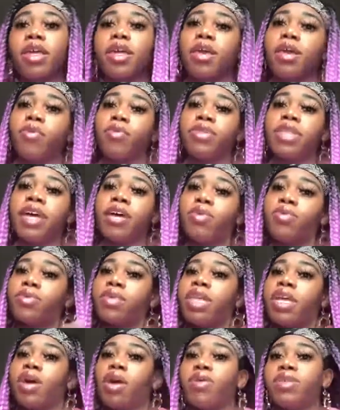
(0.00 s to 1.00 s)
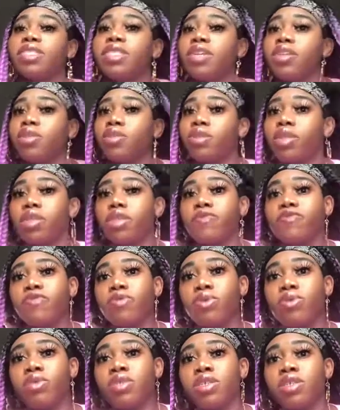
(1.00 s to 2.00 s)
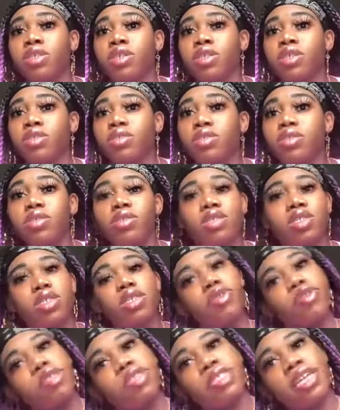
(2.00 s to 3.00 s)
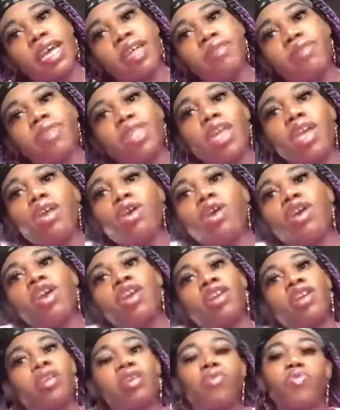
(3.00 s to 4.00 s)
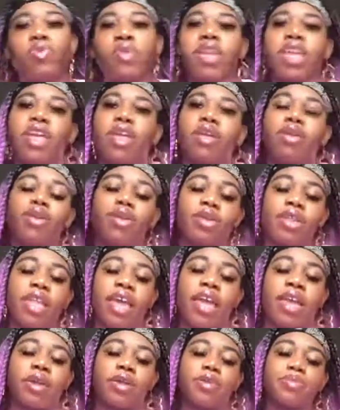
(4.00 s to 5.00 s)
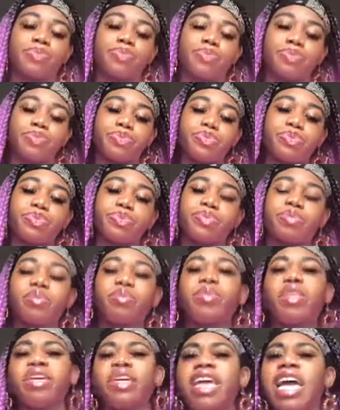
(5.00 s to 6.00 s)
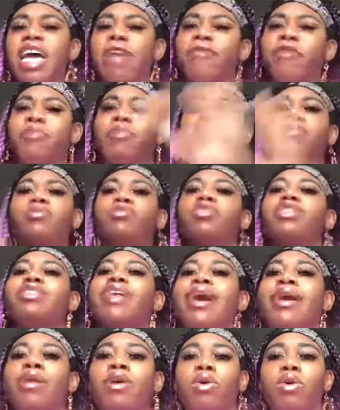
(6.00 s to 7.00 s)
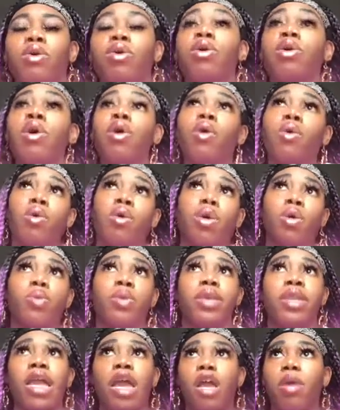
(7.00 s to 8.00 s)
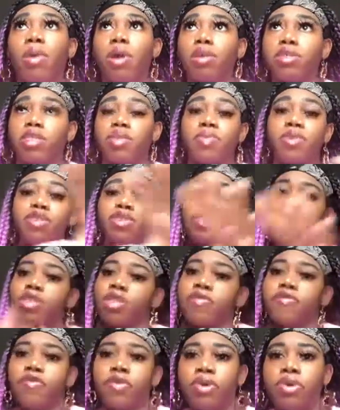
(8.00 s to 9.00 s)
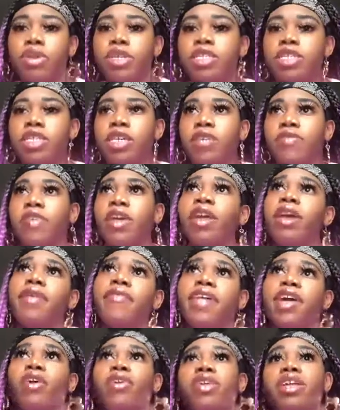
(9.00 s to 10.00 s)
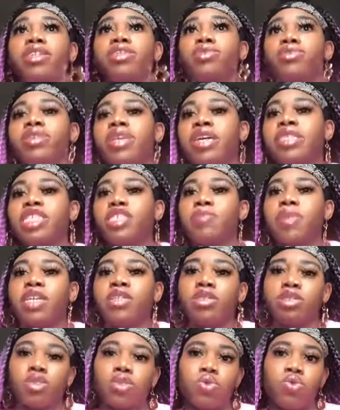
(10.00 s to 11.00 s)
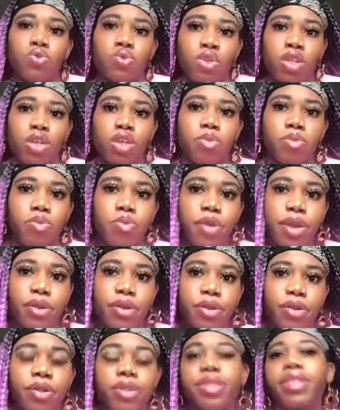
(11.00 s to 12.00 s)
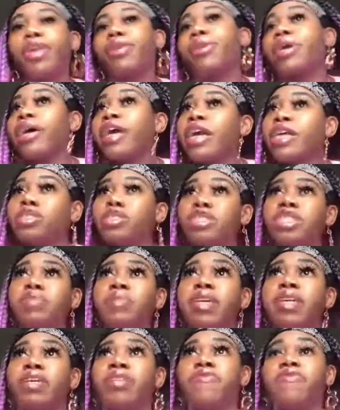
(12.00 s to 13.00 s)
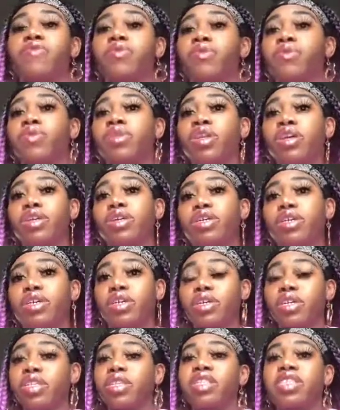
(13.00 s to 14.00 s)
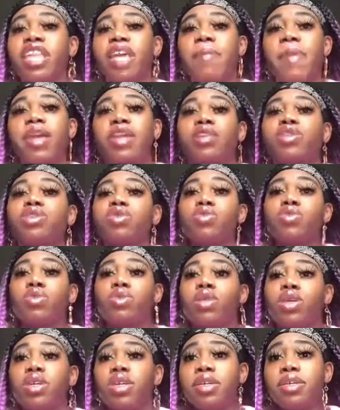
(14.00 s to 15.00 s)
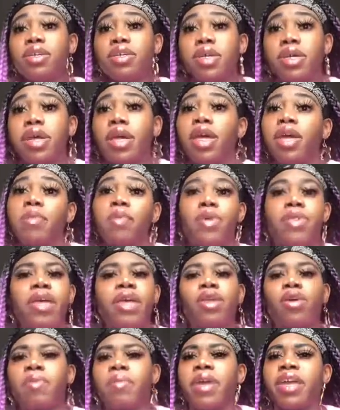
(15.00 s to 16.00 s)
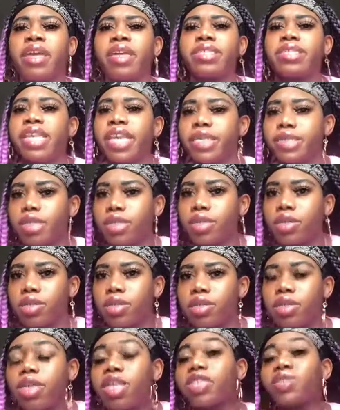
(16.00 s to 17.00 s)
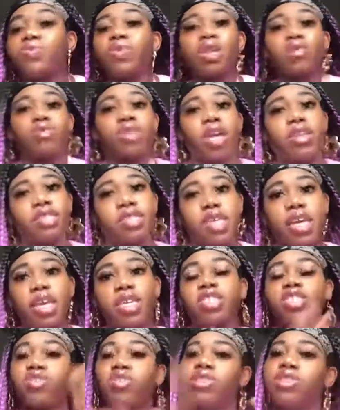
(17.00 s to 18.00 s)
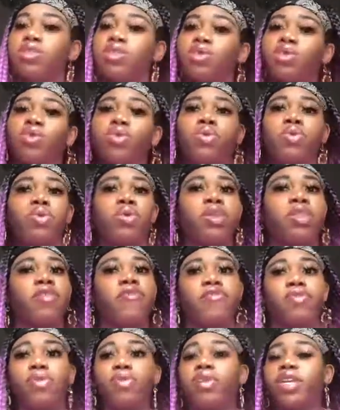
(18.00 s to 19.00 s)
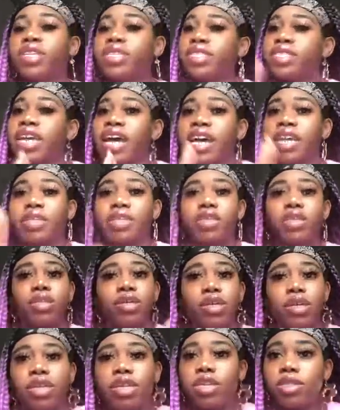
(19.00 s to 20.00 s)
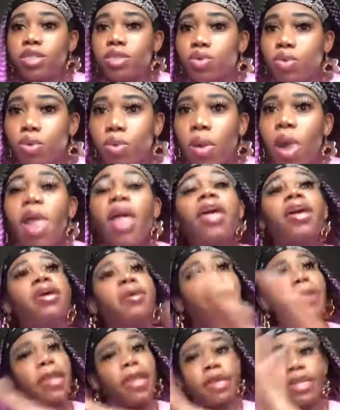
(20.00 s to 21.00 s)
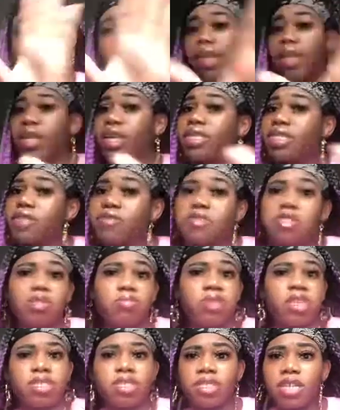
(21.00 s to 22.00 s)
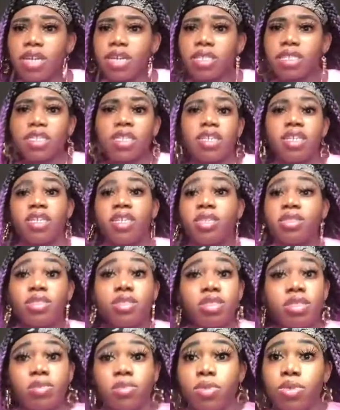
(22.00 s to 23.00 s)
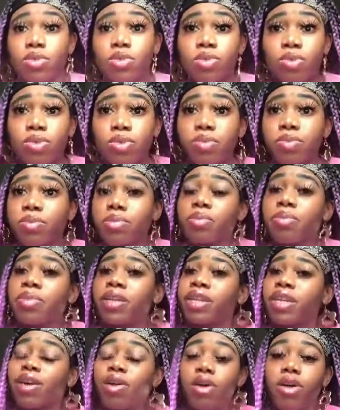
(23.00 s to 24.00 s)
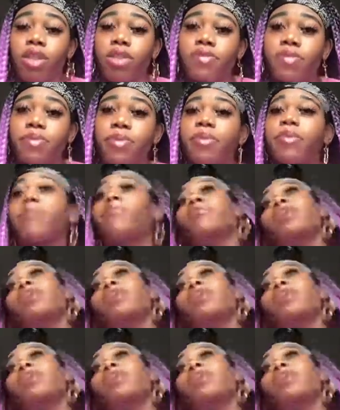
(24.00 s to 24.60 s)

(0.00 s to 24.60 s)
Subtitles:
that they always telling you that the food is good. No, it's not. When they are like having people shadow, or when they are posting pictures of their food and stuff, they only doing that to make the school look better. They're not actually making the food look. They making the school look good, but they don't make it taste good. Is what I'm trying to say. So the food is not good in school. Like, it is some places, like I said, it is in some schools, but not all of it.